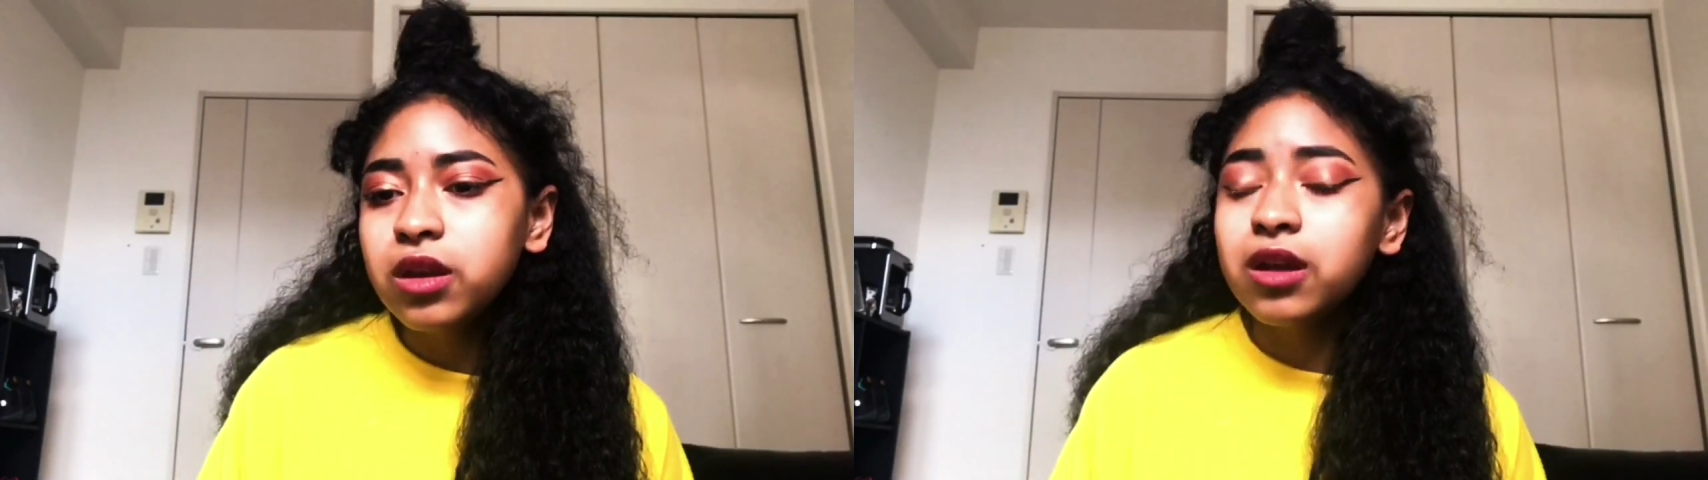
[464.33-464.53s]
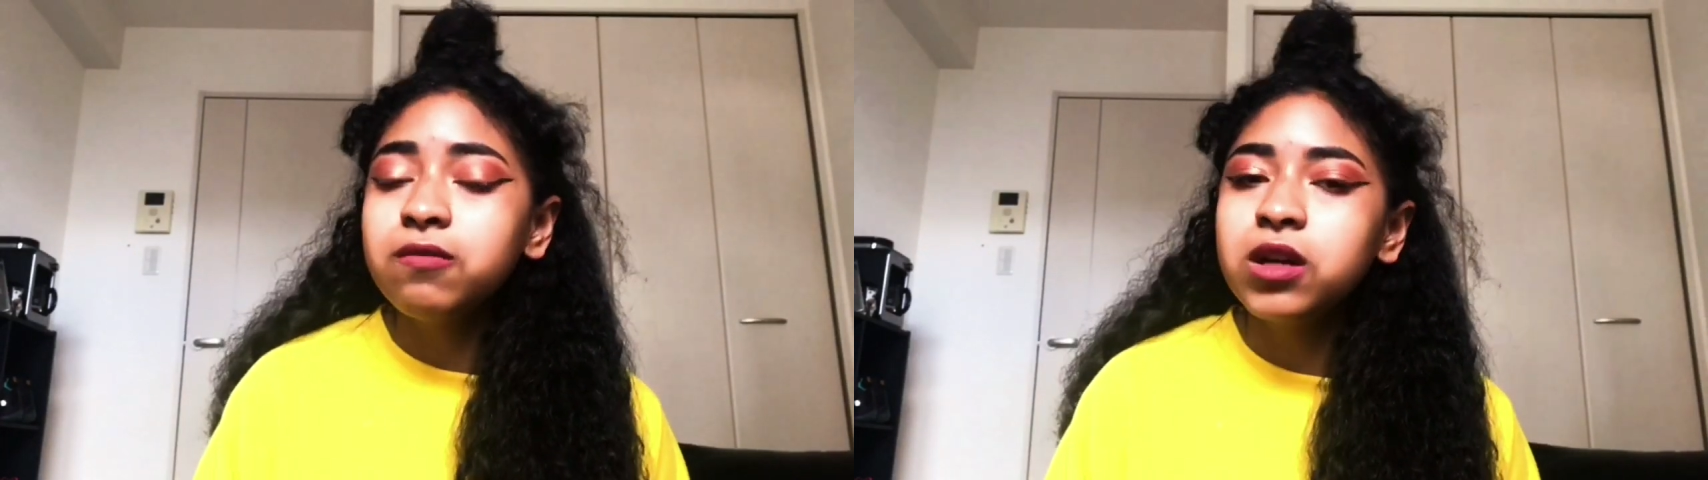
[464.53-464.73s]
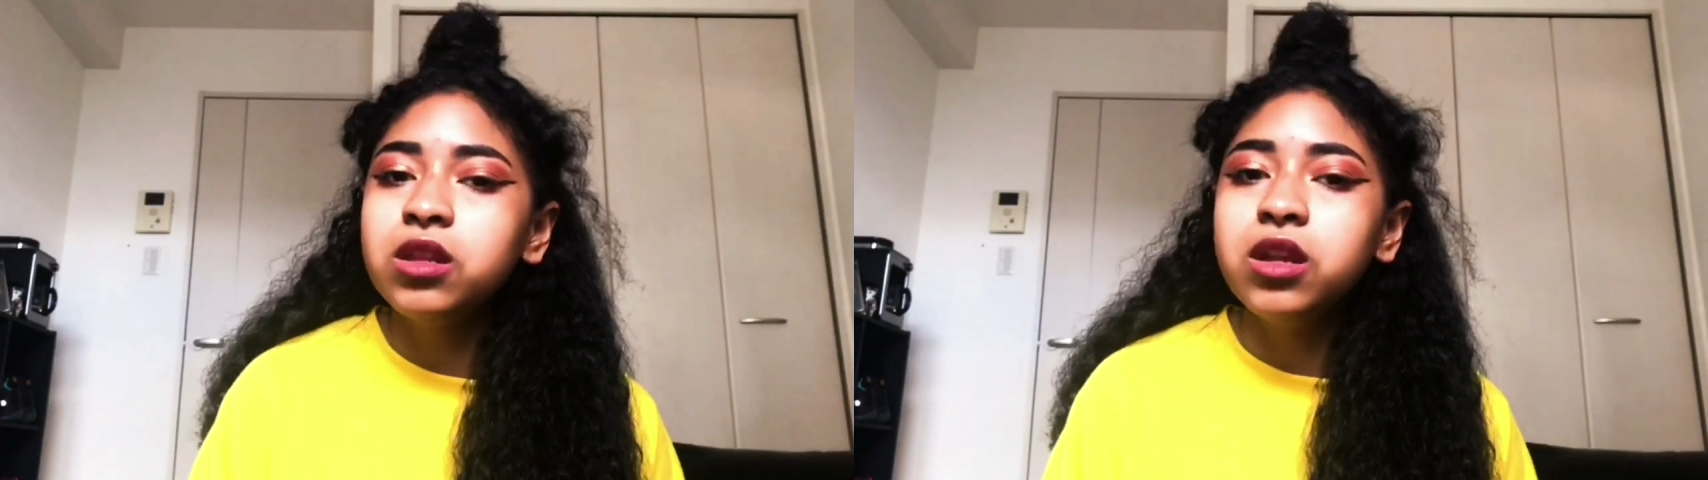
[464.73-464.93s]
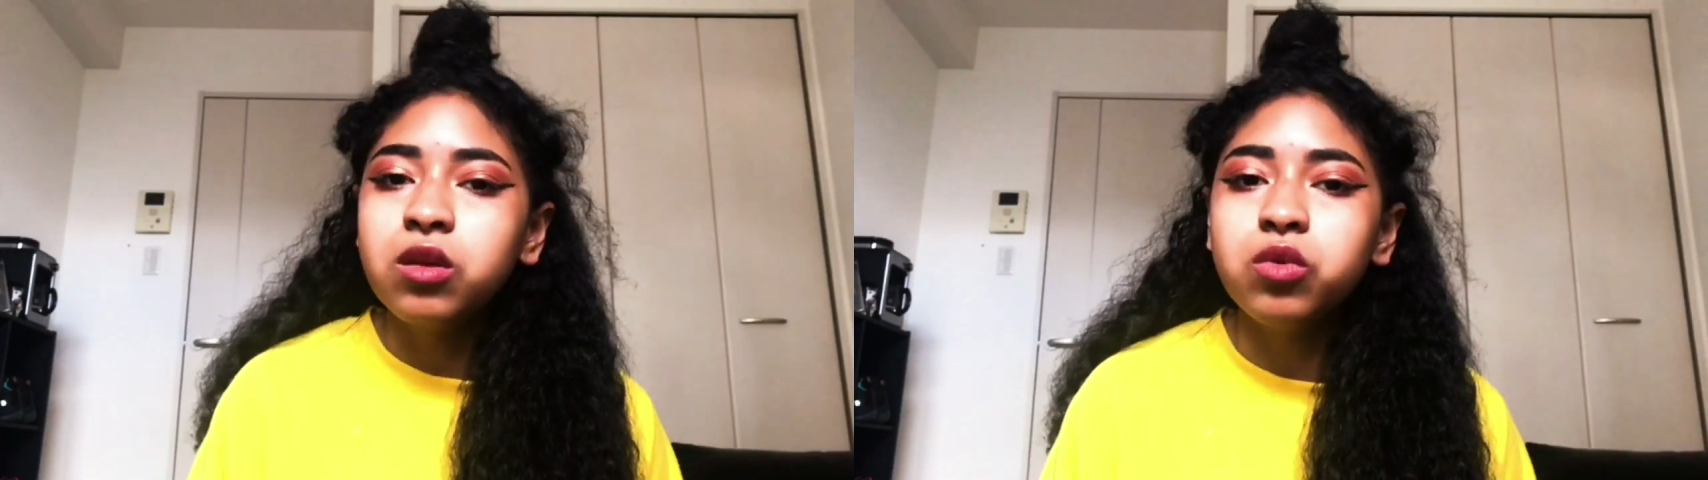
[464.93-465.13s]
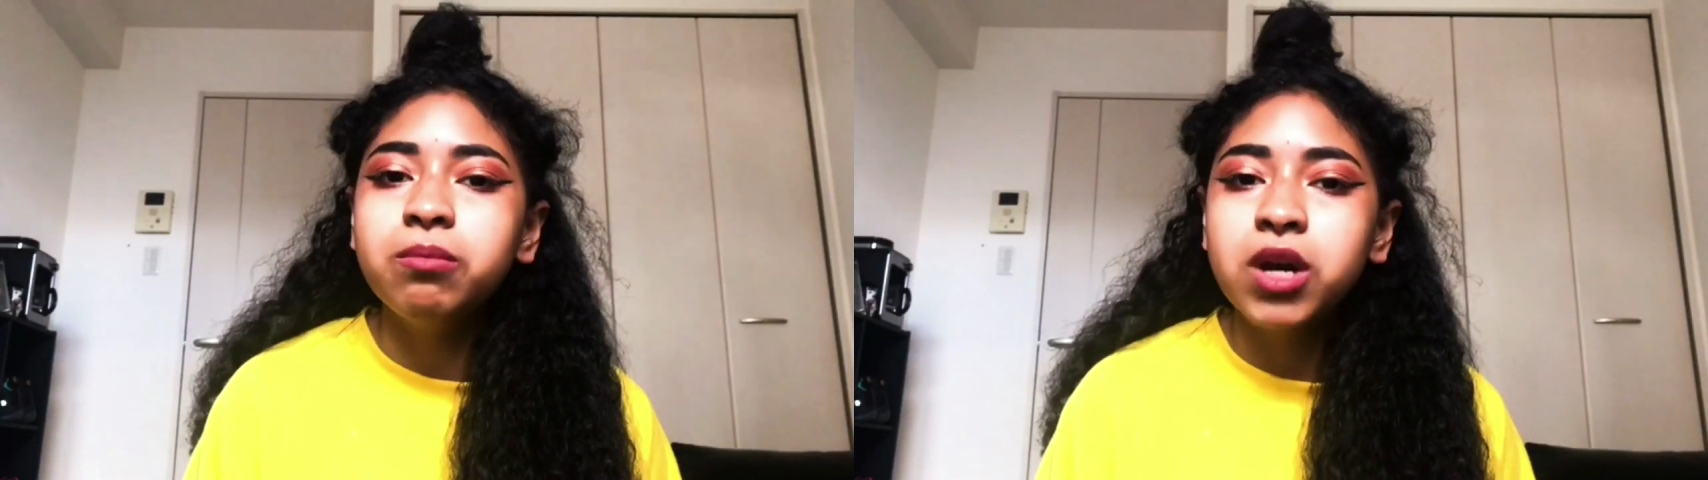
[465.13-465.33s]
And find the
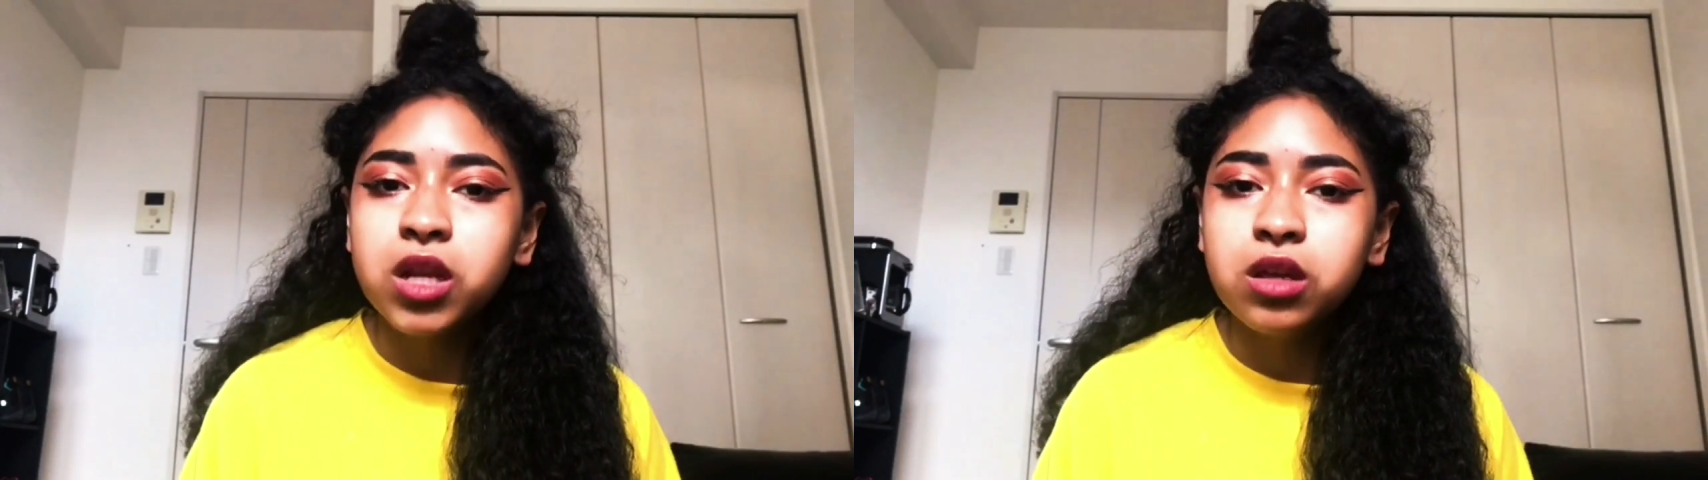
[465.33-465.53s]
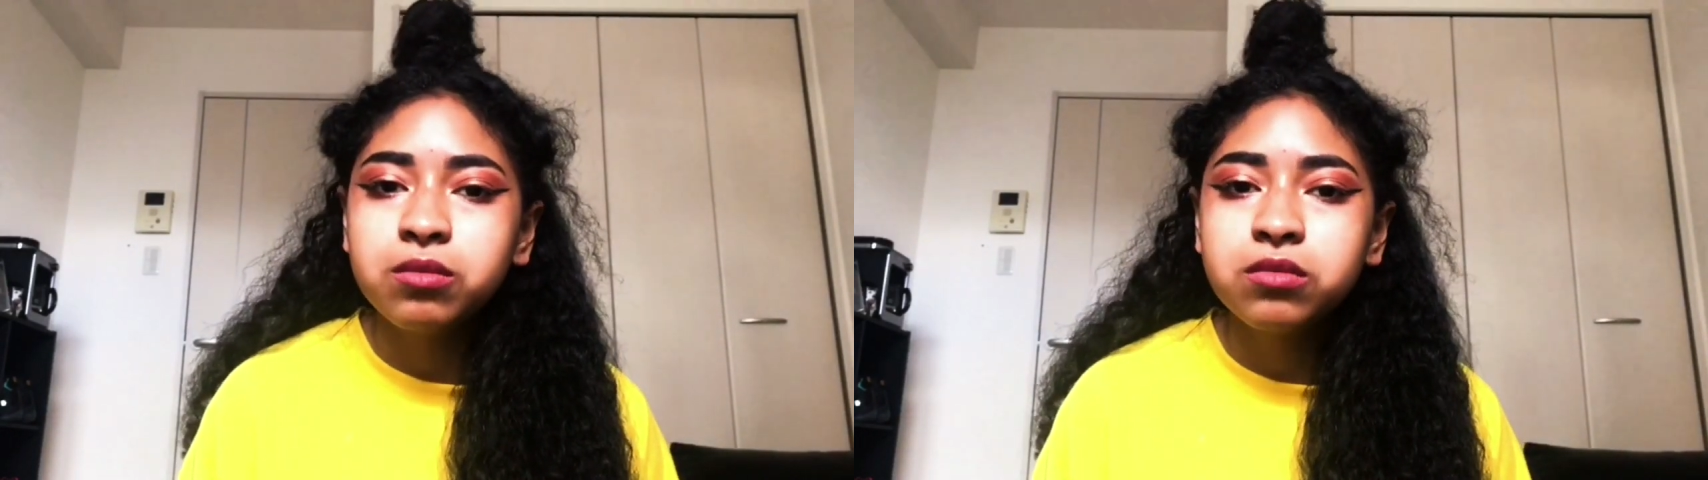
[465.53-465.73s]
nigga with money.